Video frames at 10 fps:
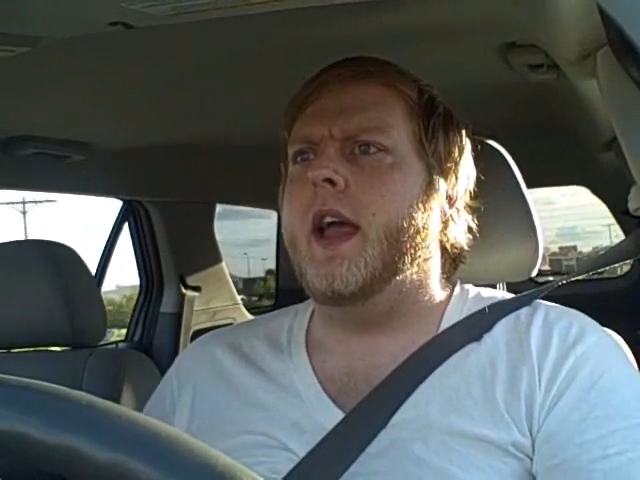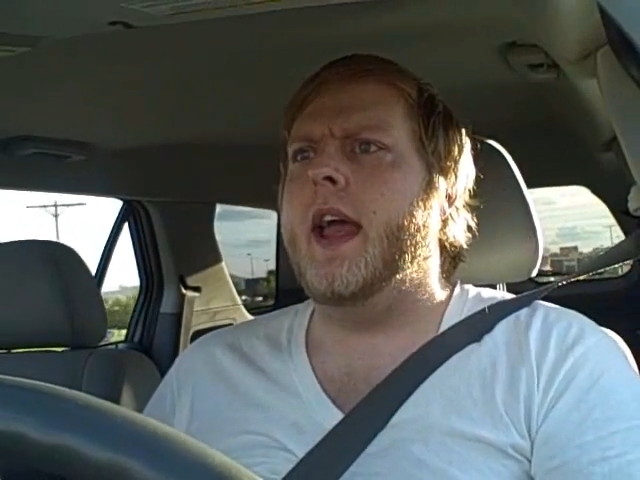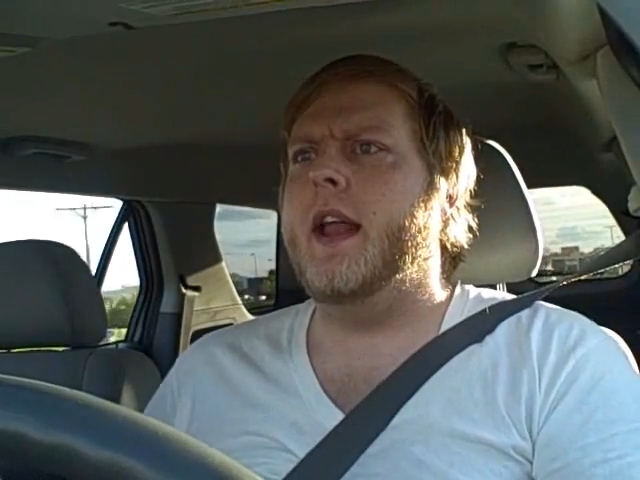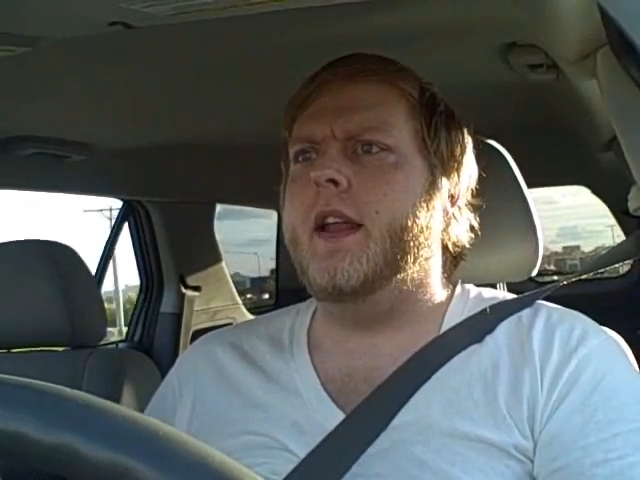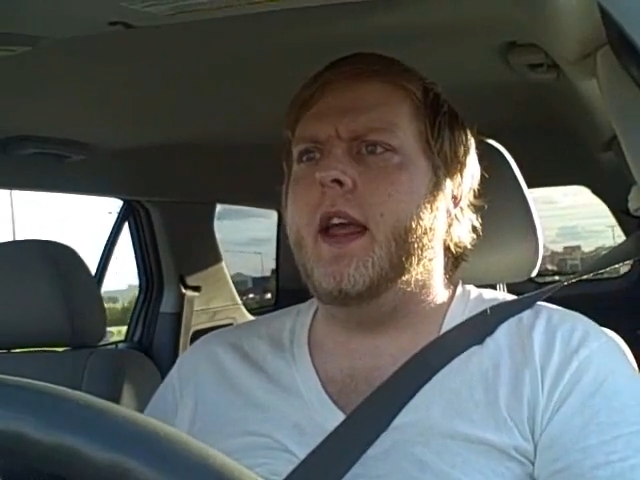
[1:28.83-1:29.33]

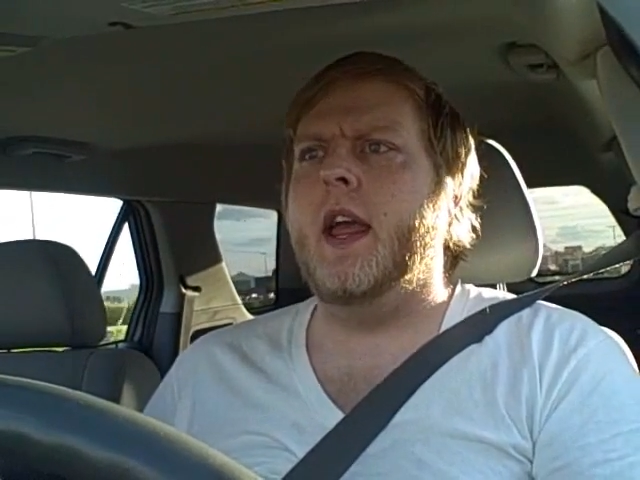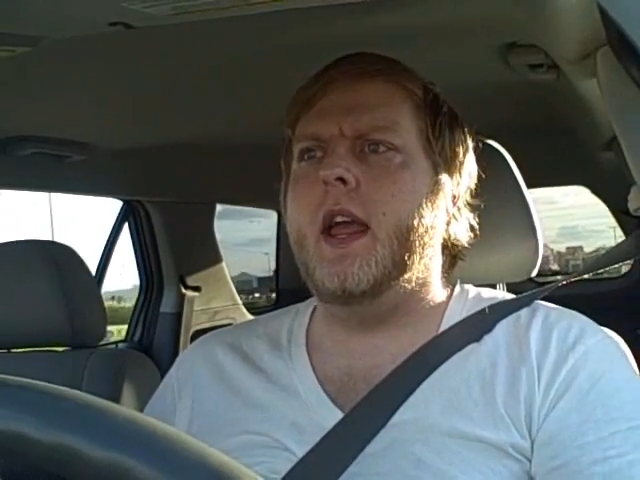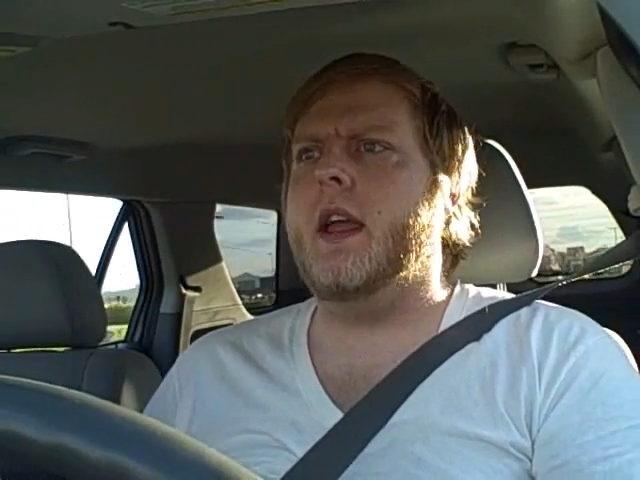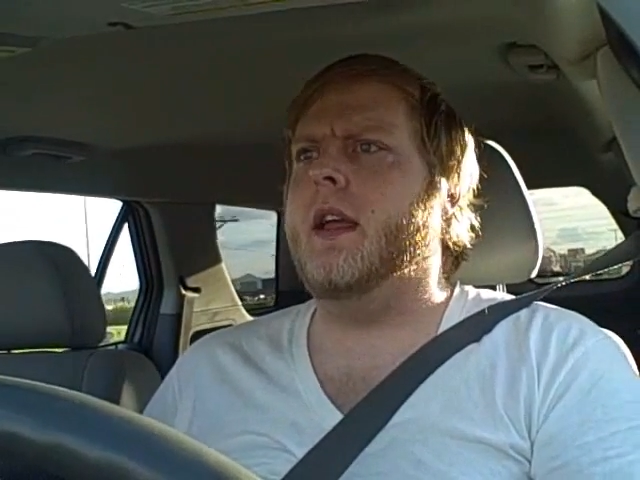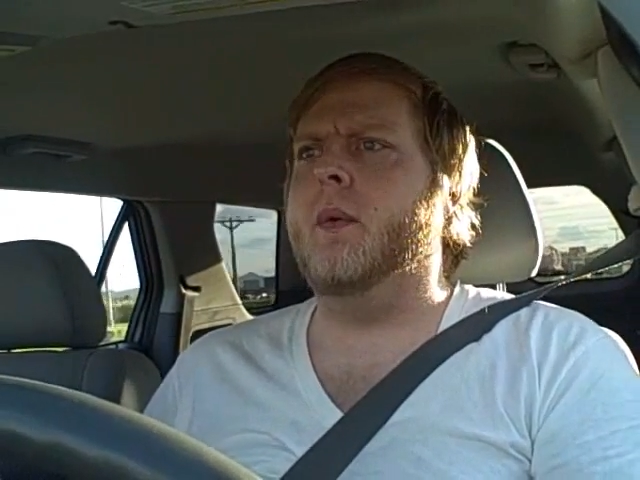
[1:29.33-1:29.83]
And
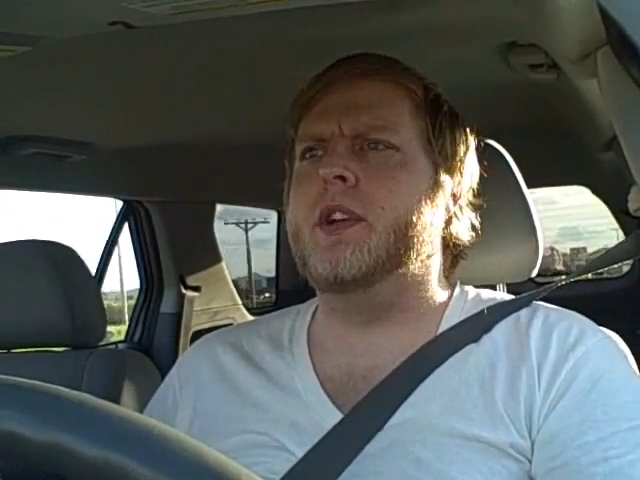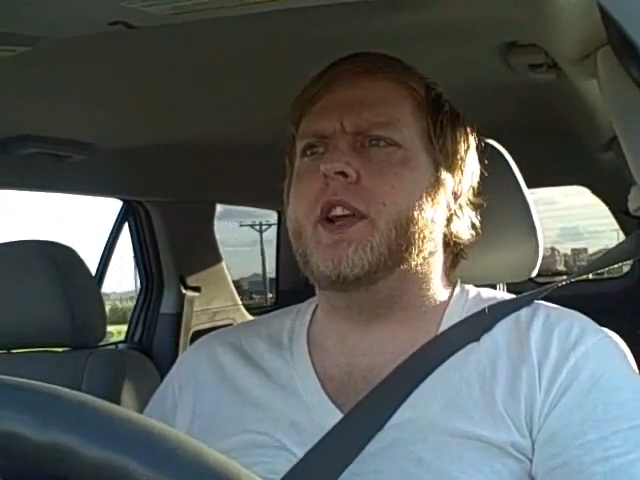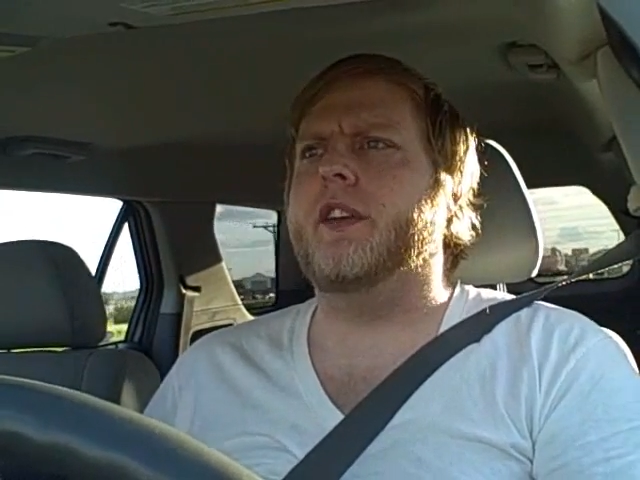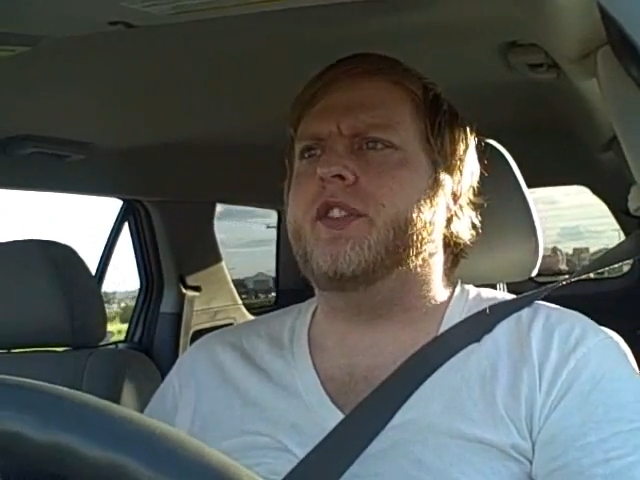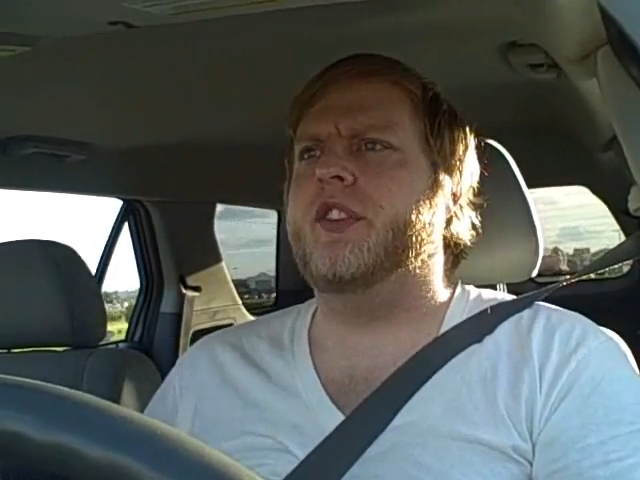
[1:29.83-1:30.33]
it, it would
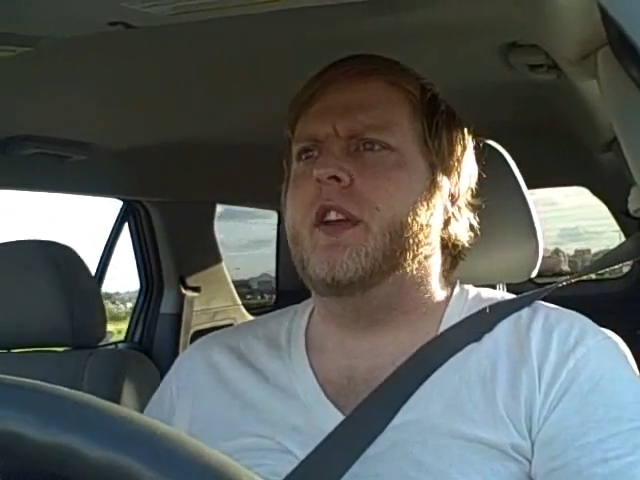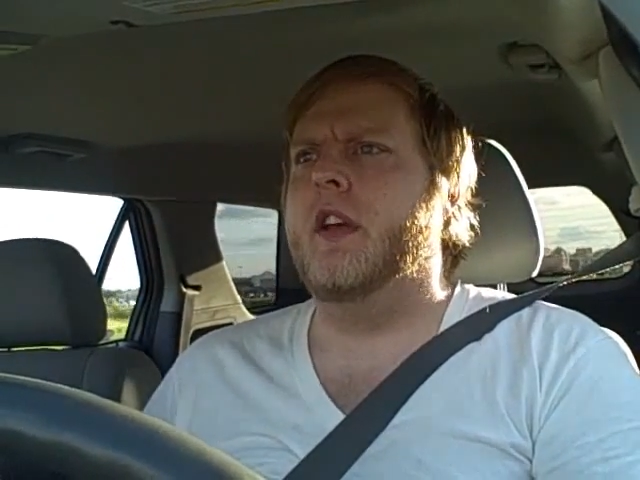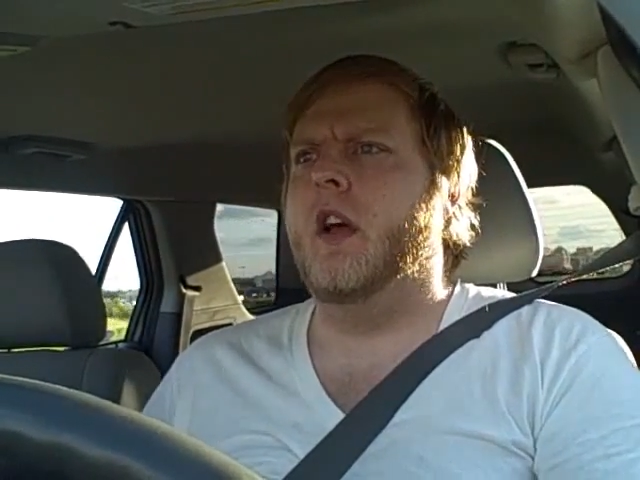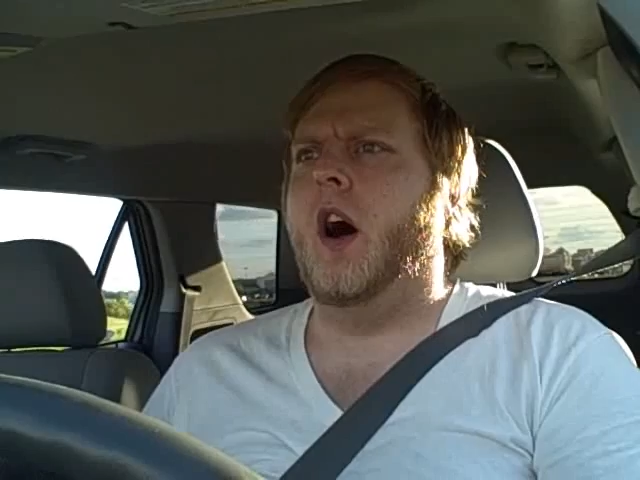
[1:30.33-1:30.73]
just,